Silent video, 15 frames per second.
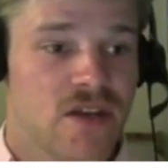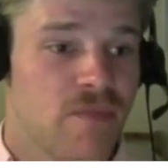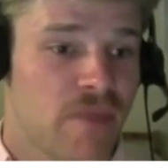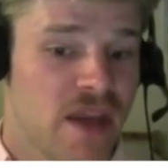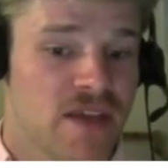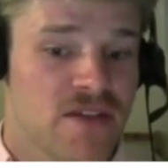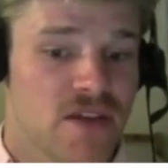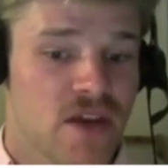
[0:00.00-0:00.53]
and
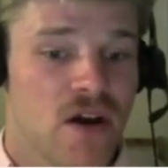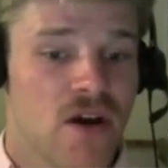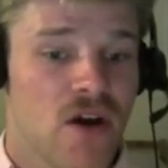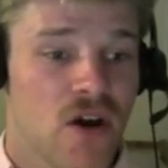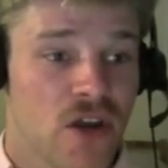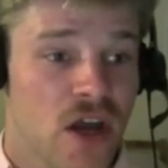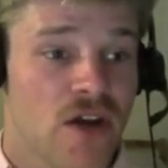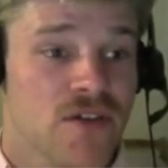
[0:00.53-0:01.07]
based
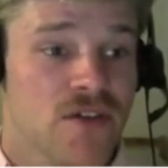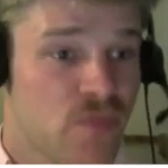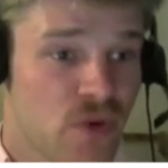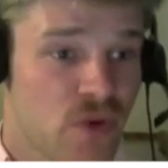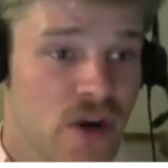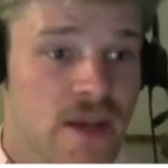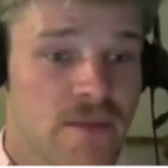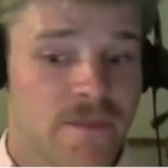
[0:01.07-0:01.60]
on our
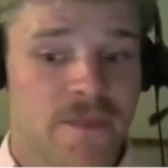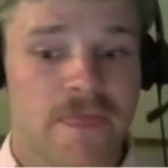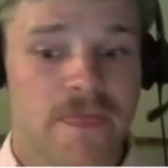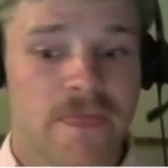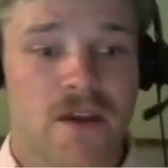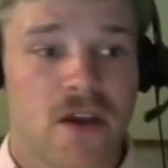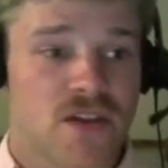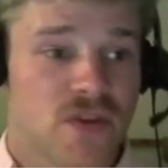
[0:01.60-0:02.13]
spray.
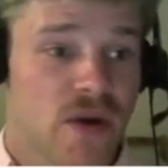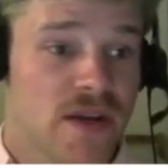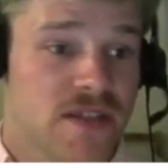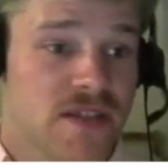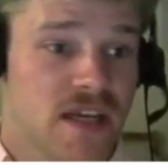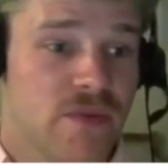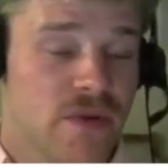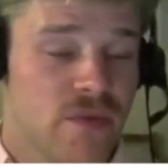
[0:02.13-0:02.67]
So
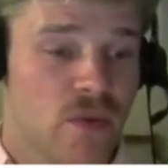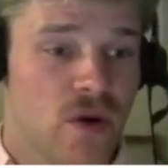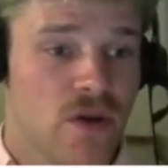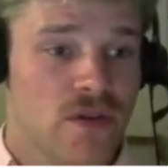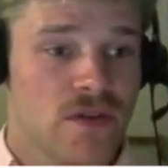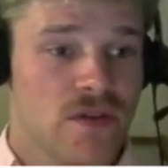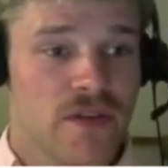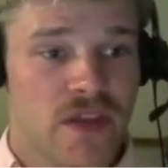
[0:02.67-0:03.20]
ideally, we'd
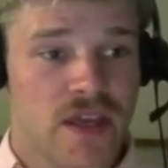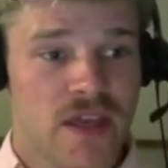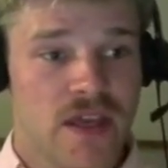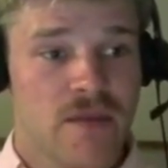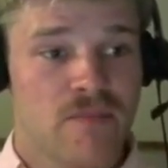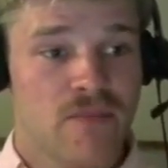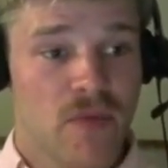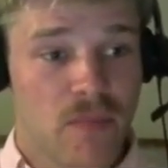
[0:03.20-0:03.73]
want
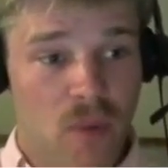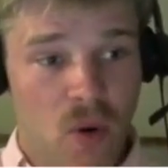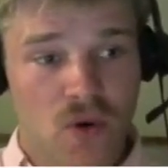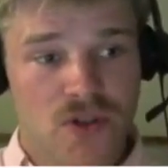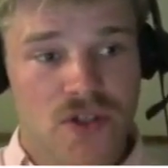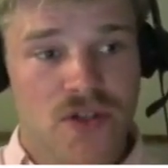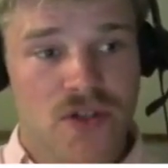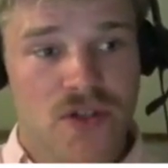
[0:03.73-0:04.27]
the
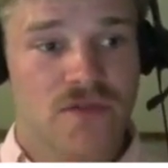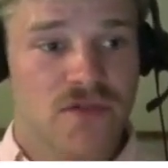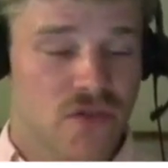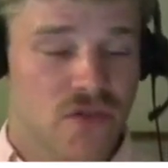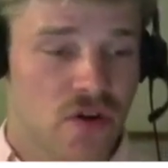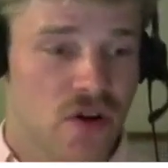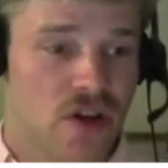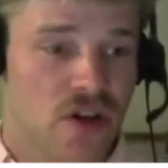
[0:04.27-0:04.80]
proportion of
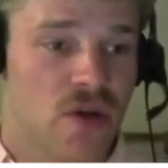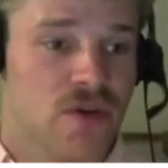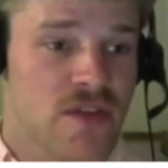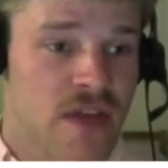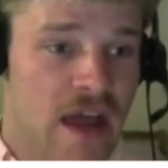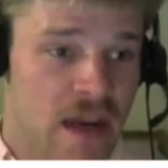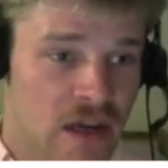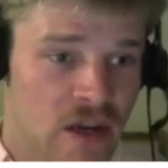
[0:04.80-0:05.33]
drug going to
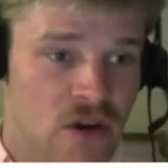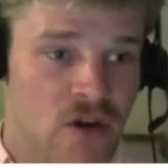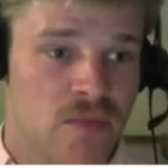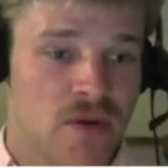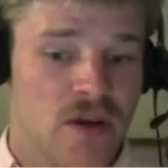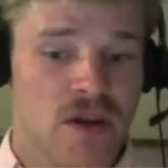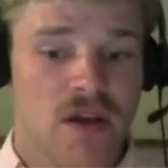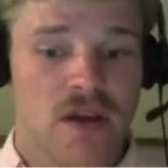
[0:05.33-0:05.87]
that
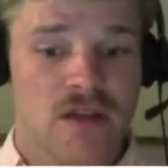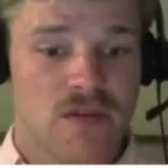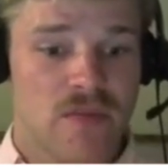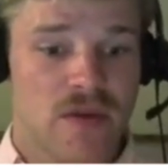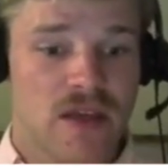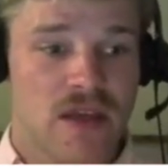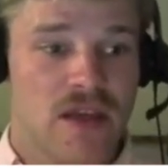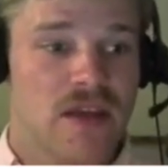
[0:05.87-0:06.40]
lobe to
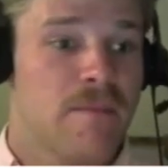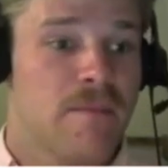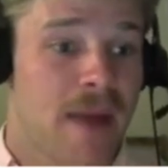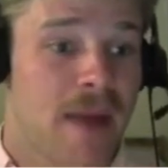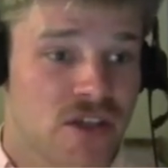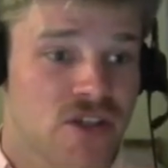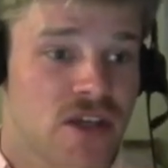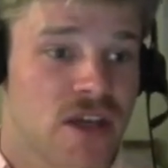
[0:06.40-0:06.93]
be
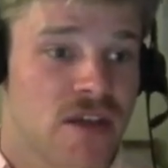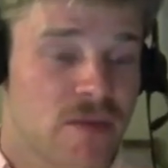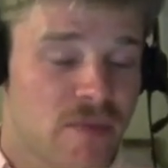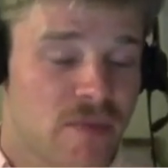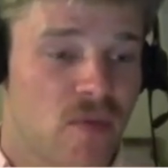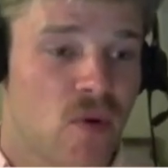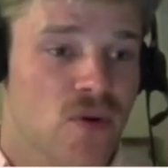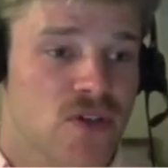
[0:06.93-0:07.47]
matching the
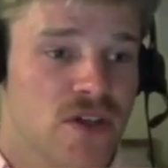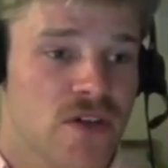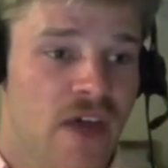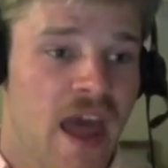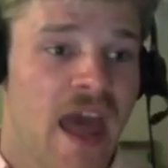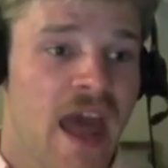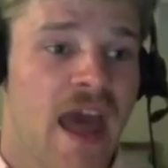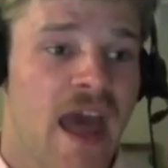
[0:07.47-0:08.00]
proportion of
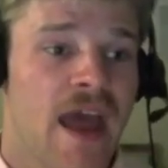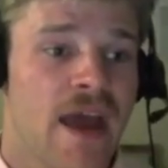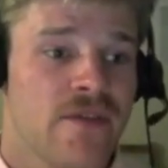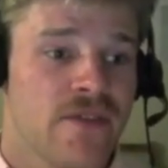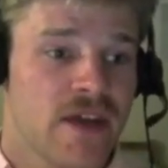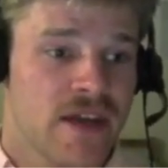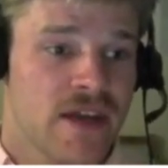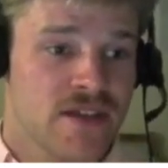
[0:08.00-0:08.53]
air
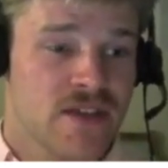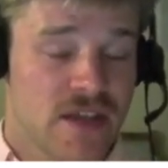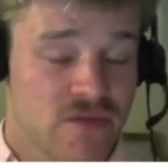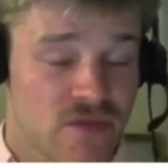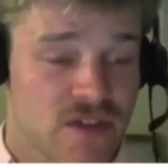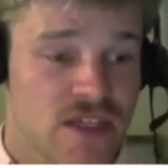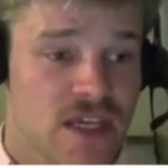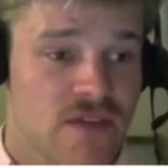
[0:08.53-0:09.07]
that it's
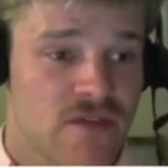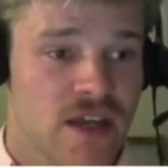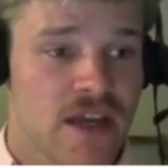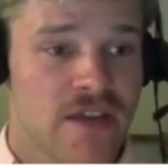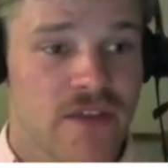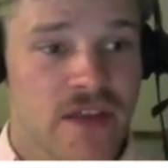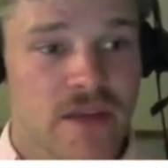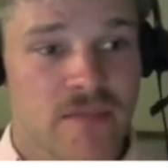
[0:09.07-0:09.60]
receiving,
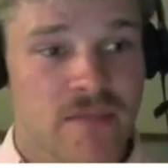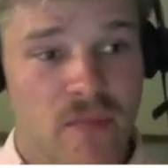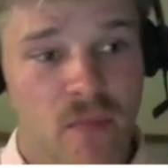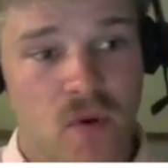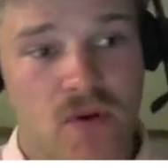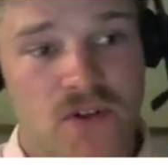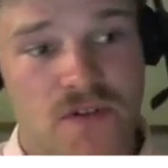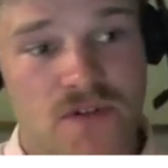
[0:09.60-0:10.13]
and the
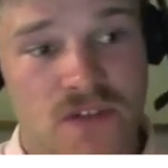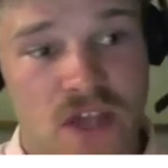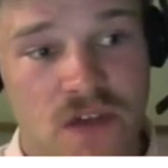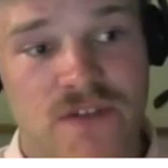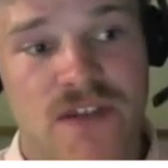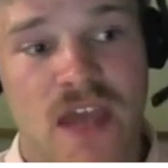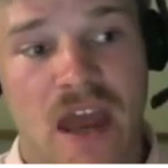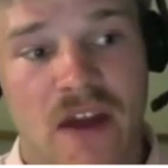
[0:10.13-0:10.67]
proportion of
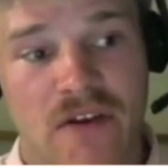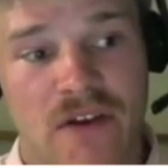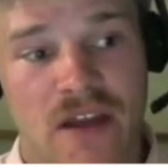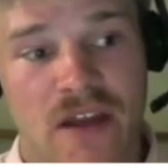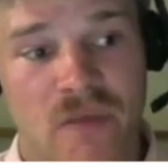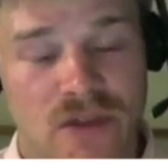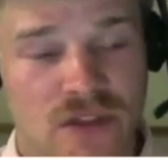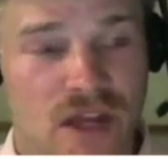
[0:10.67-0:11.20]
surface
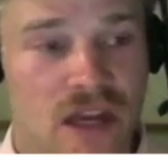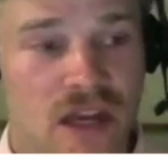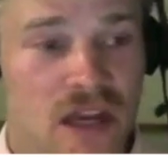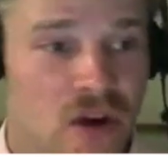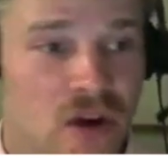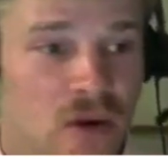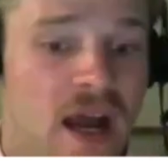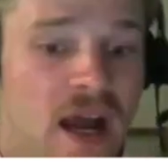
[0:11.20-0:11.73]
area which that
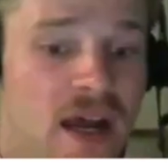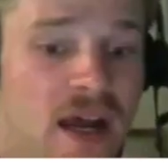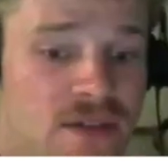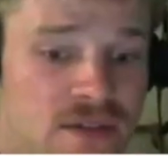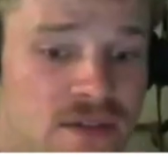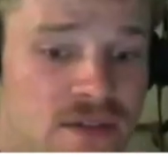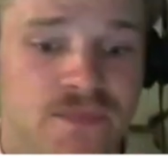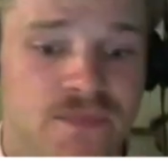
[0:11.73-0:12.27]
lobe
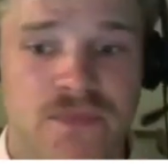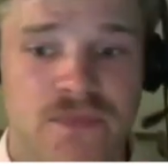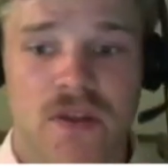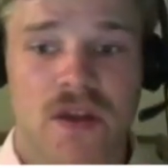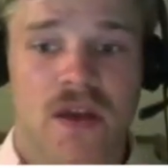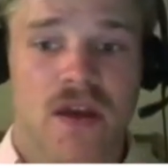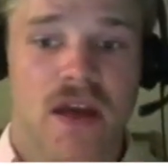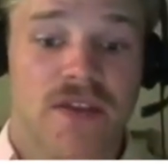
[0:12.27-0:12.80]
has.
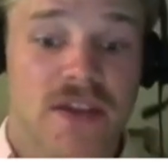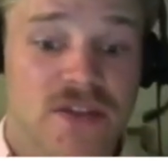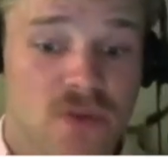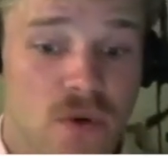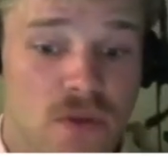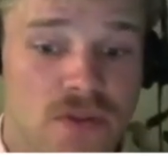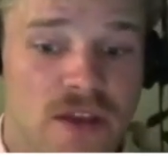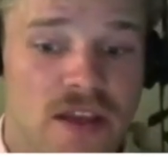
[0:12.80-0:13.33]
And these are
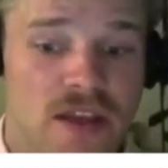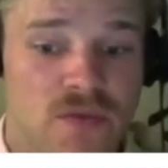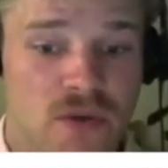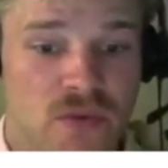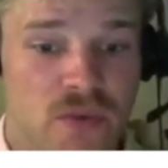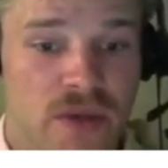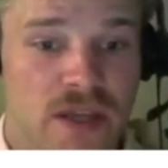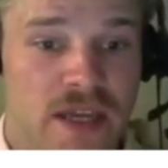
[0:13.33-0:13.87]
all things
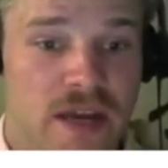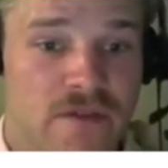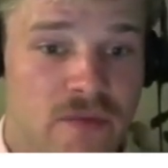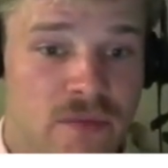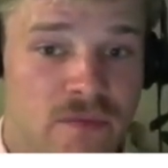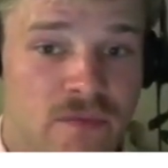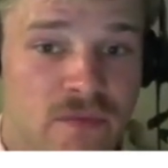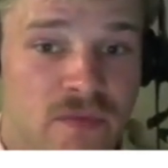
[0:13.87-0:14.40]
which we can get
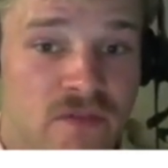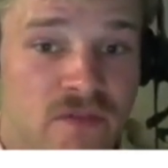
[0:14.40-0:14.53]
from